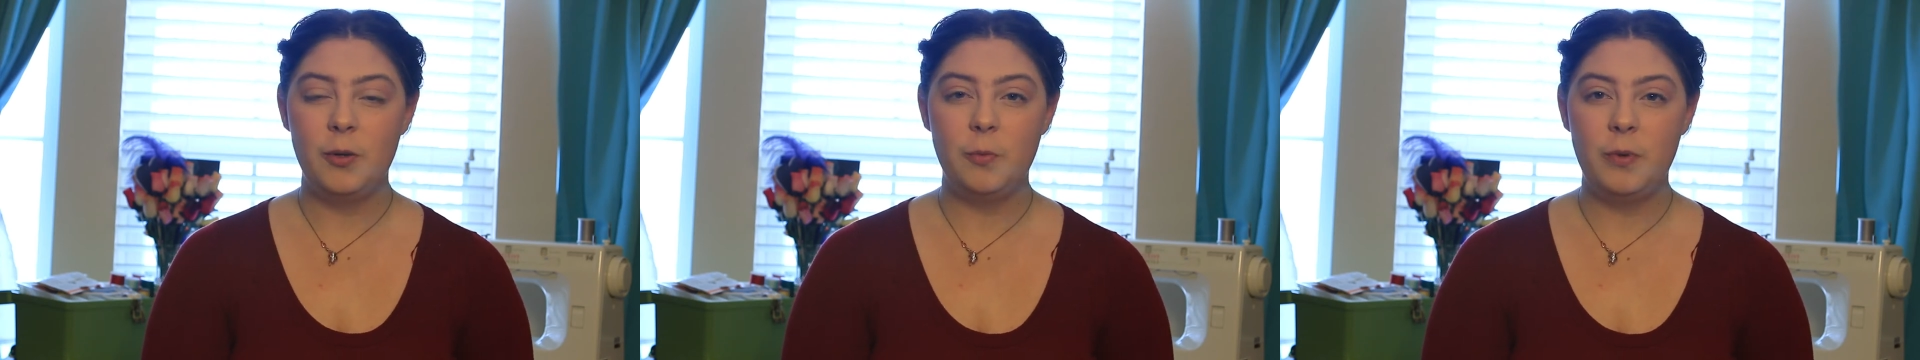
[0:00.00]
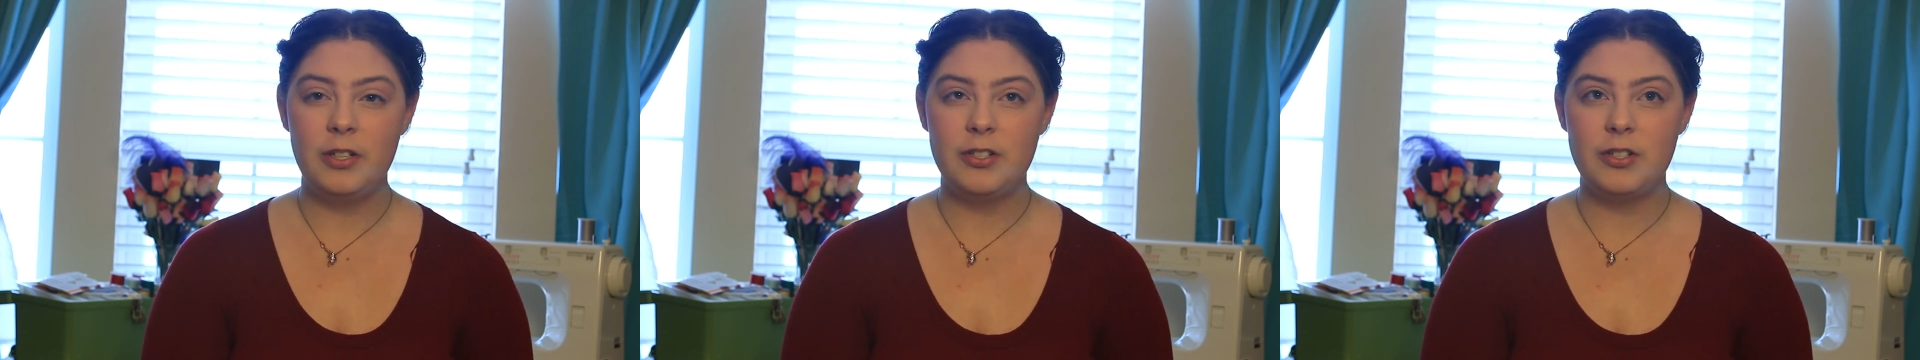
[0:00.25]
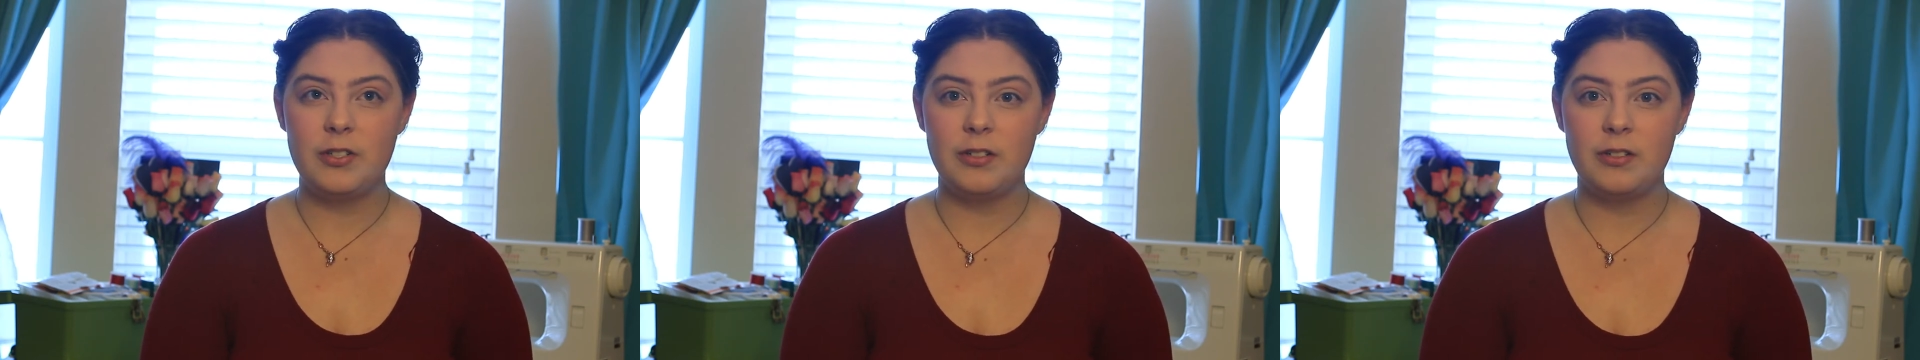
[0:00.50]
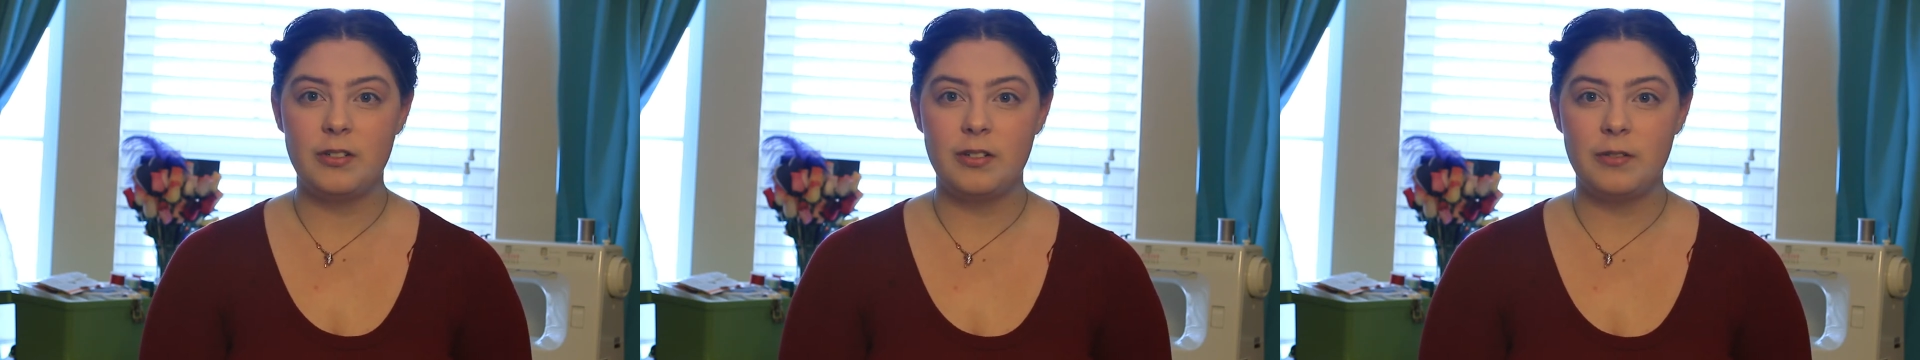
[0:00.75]
which
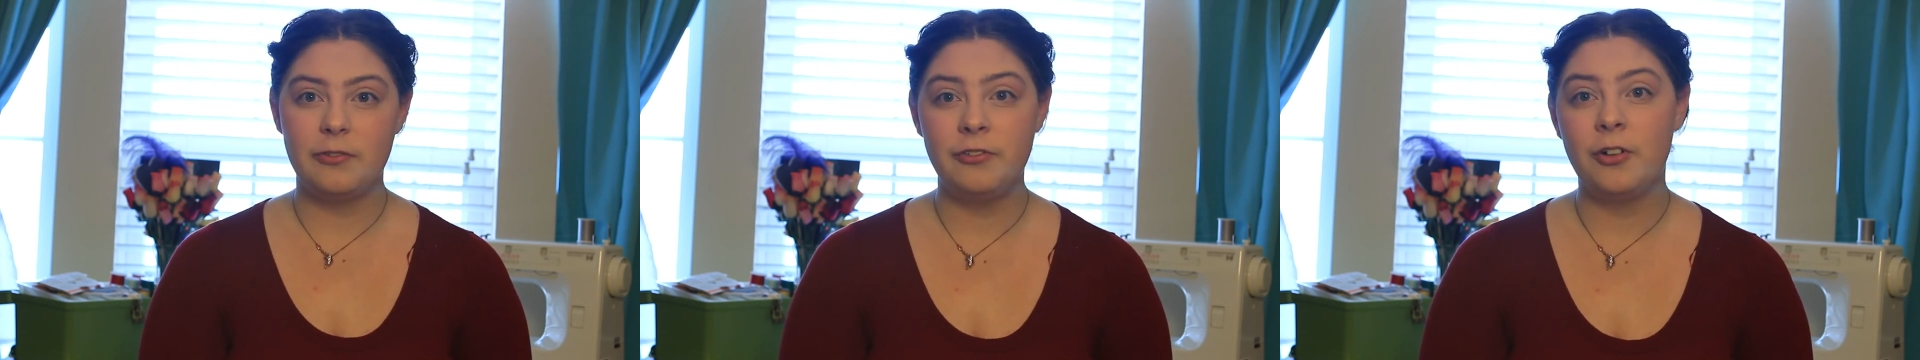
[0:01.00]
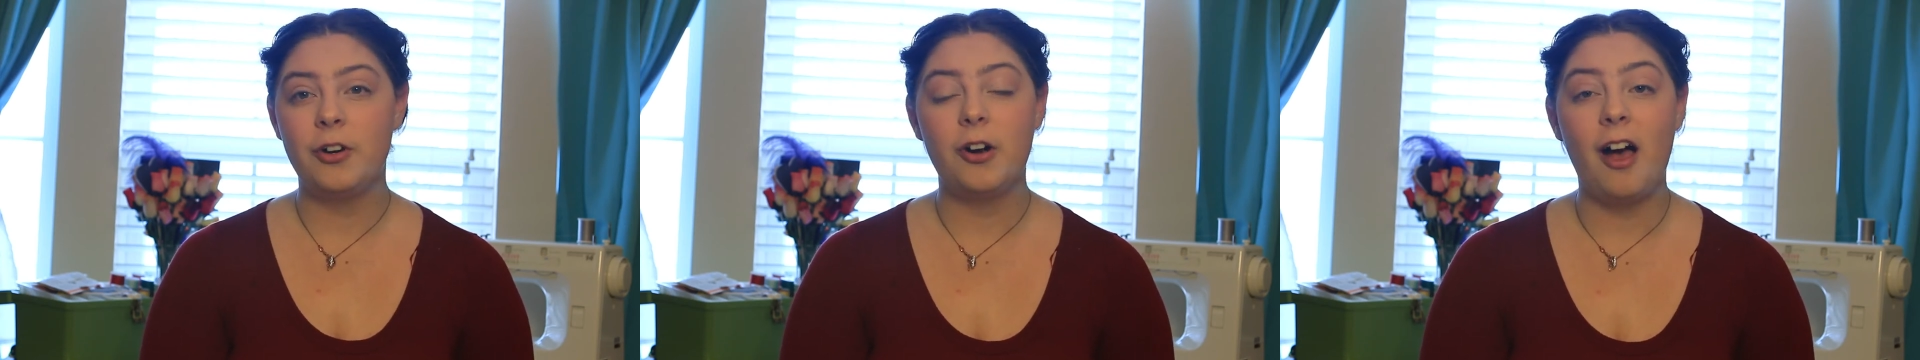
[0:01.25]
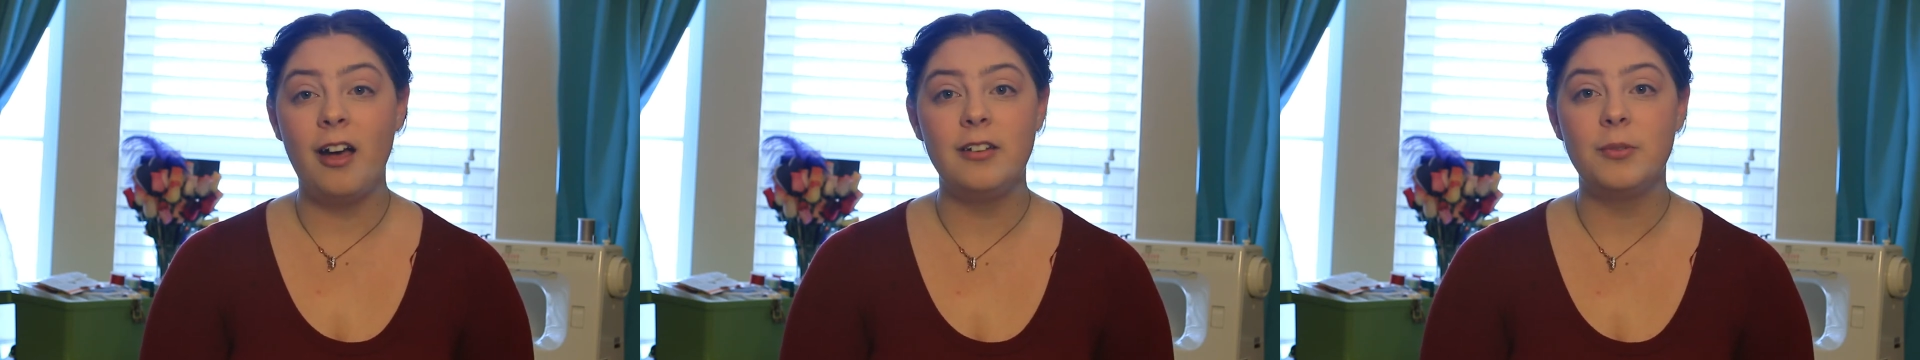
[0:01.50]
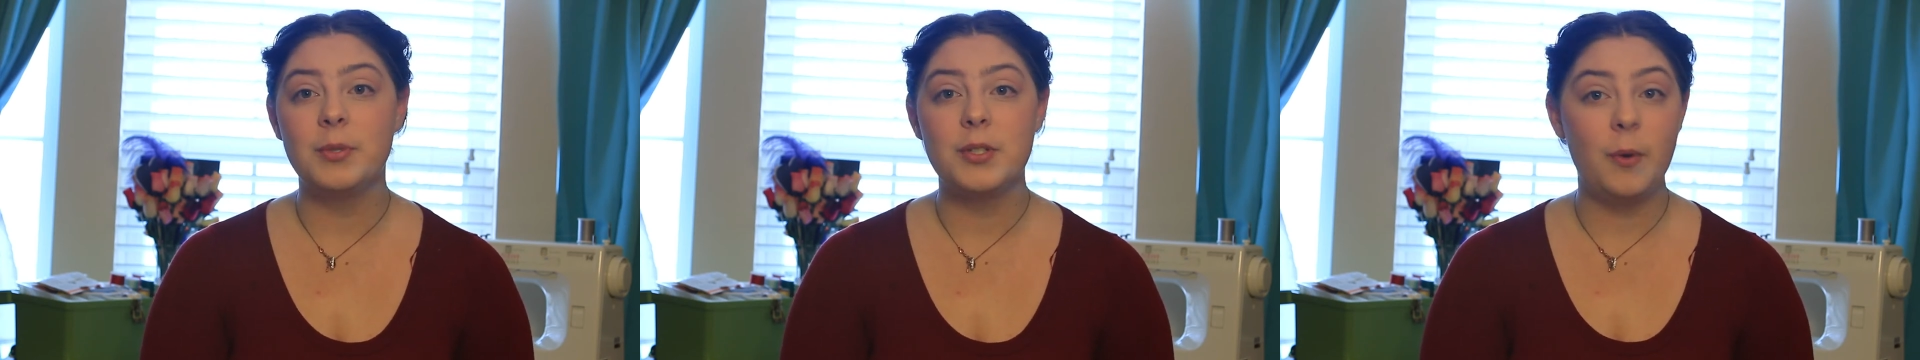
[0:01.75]
floral
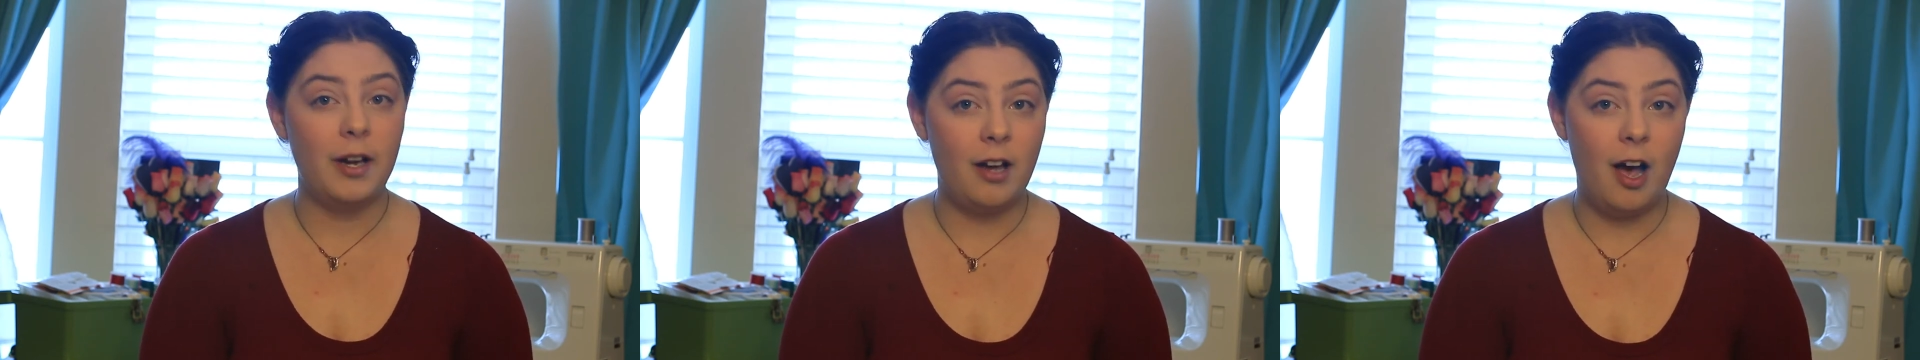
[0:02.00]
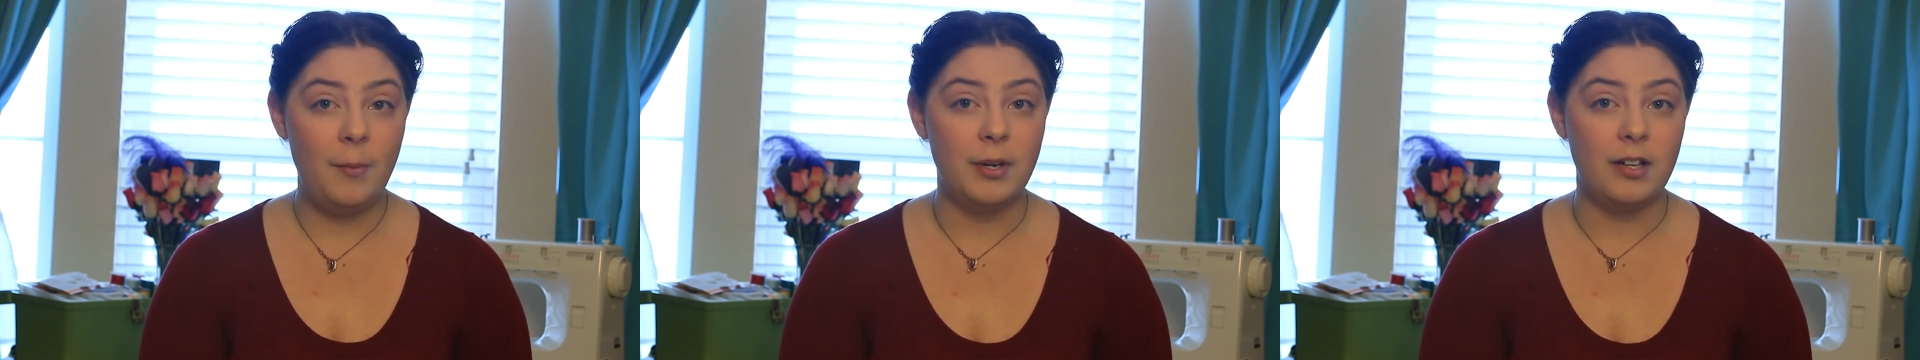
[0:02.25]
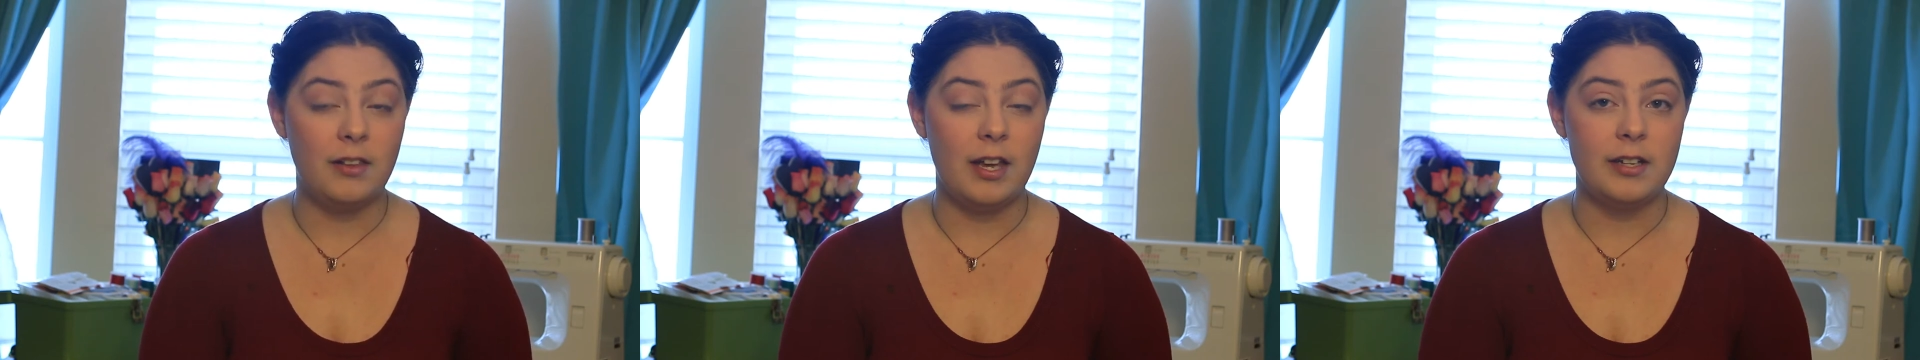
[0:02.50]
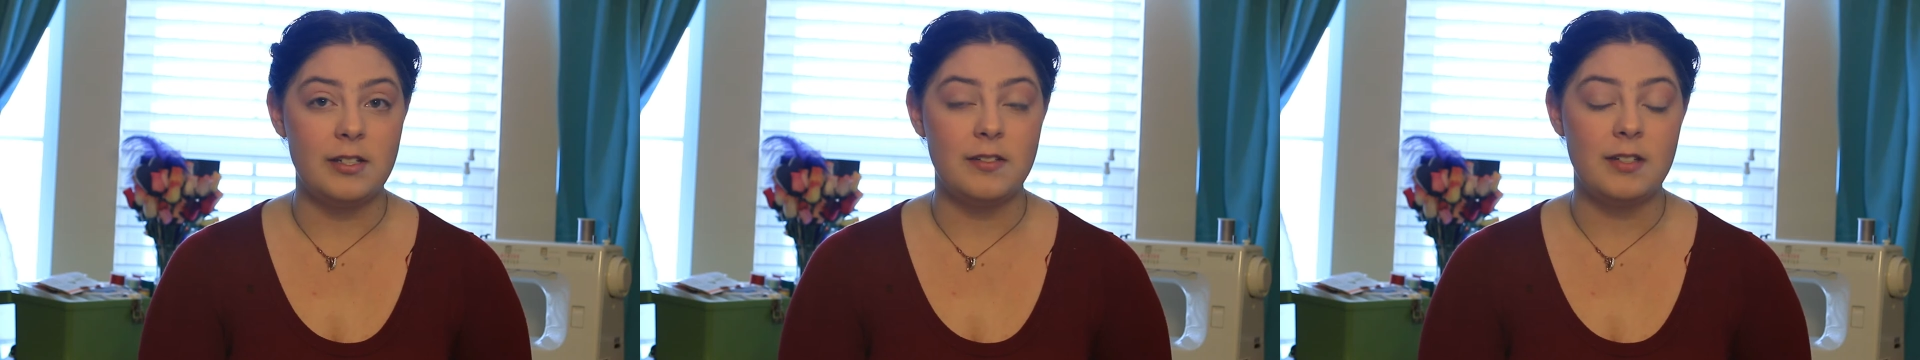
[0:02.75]
cotton was quite common in the
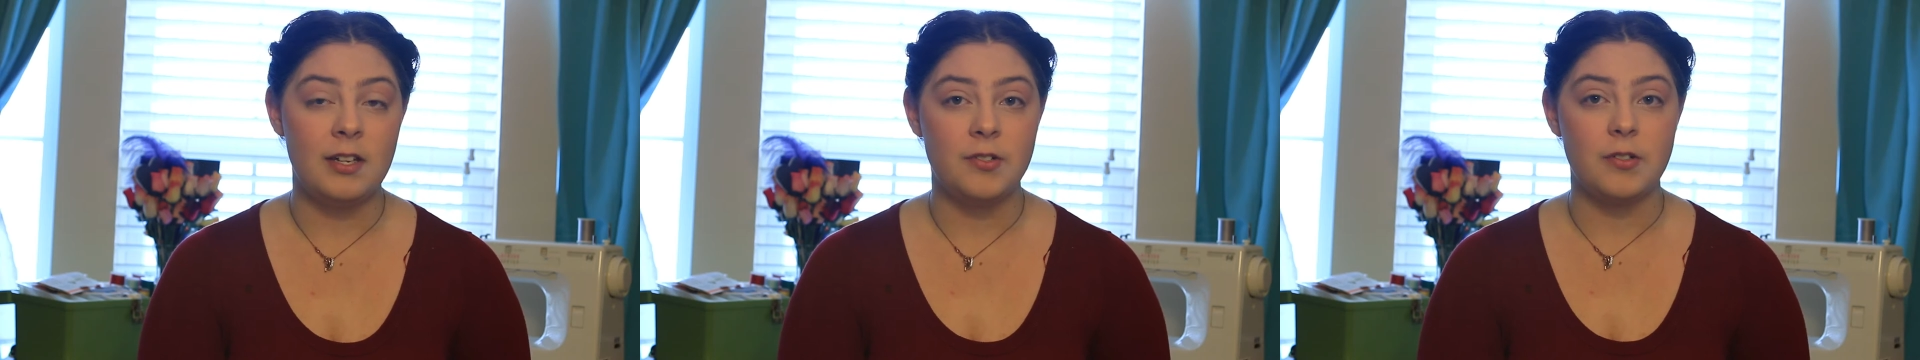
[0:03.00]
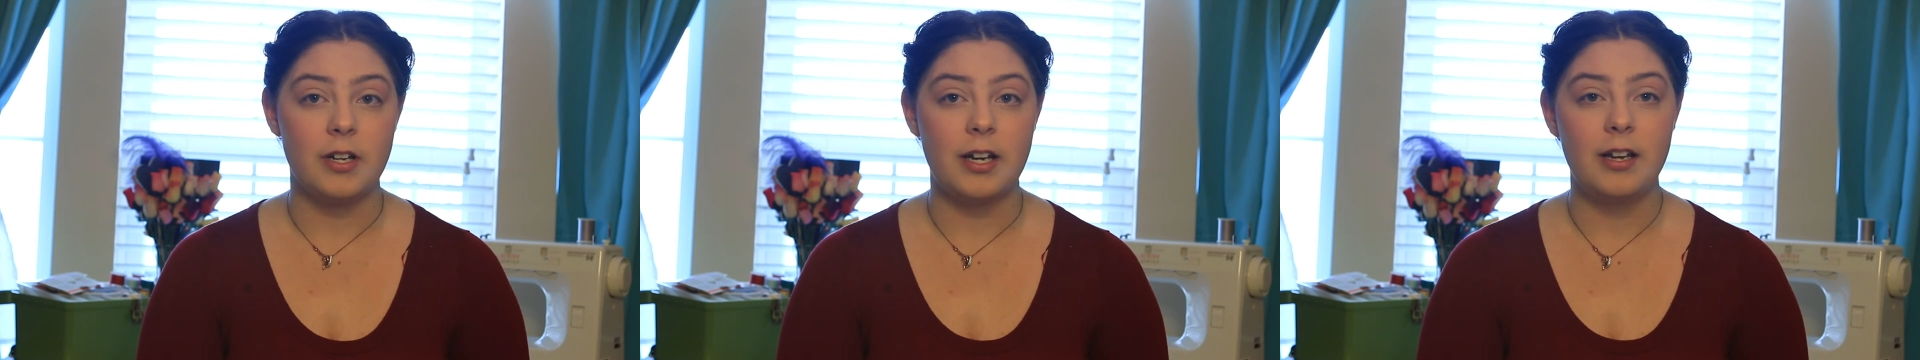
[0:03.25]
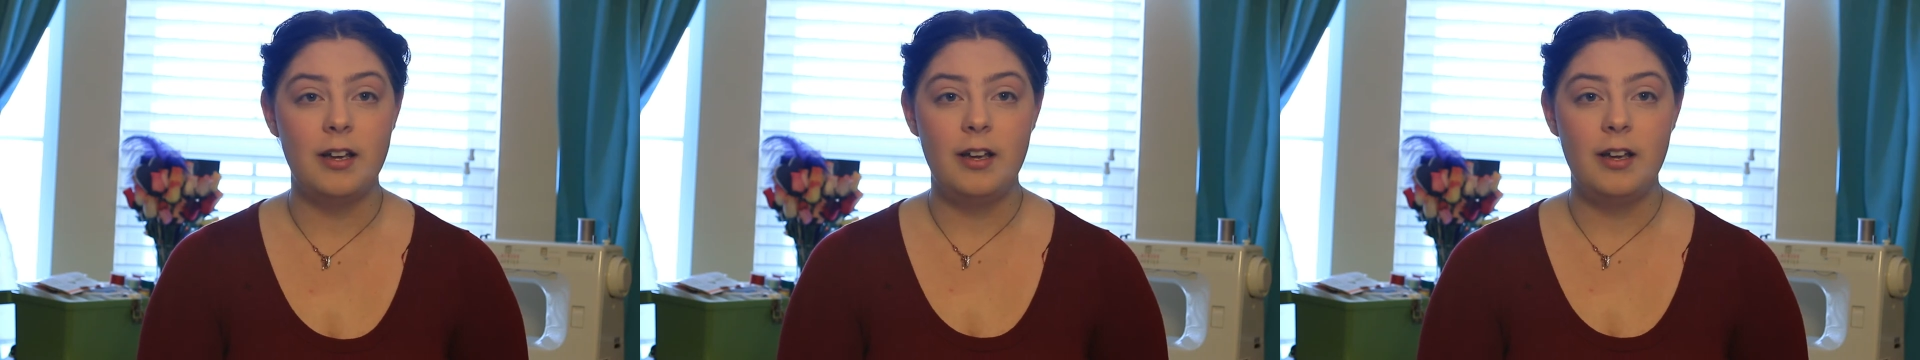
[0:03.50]
18th century